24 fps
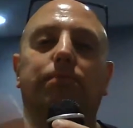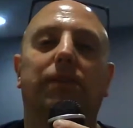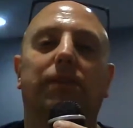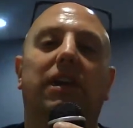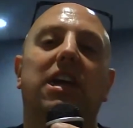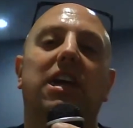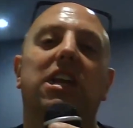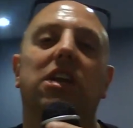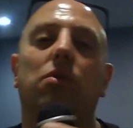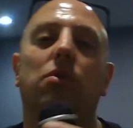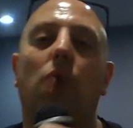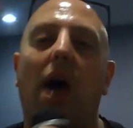
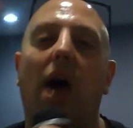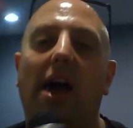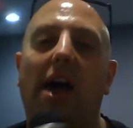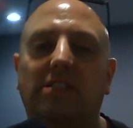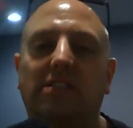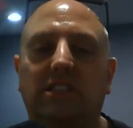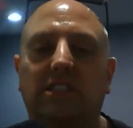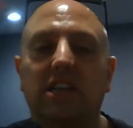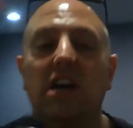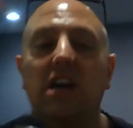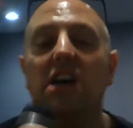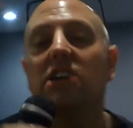Bikini
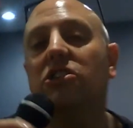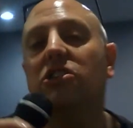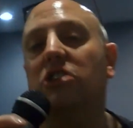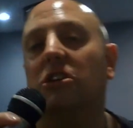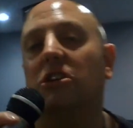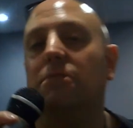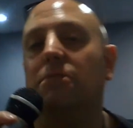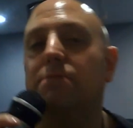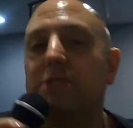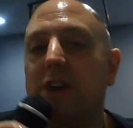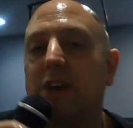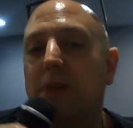Wax,
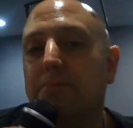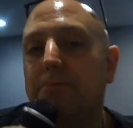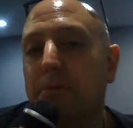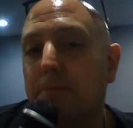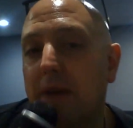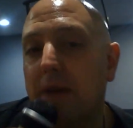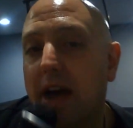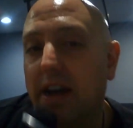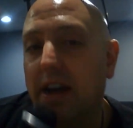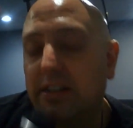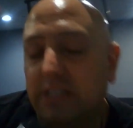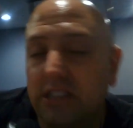turn me up a
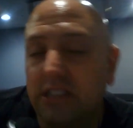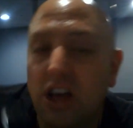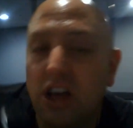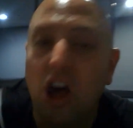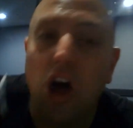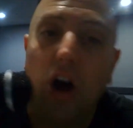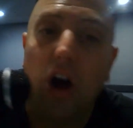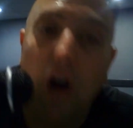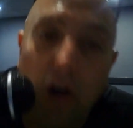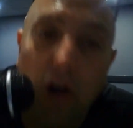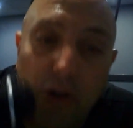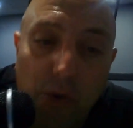max,
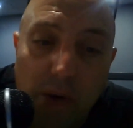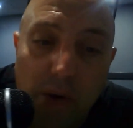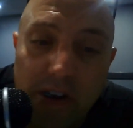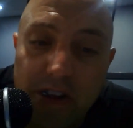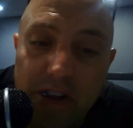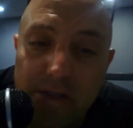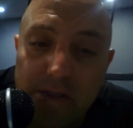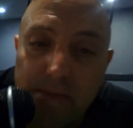all the way to the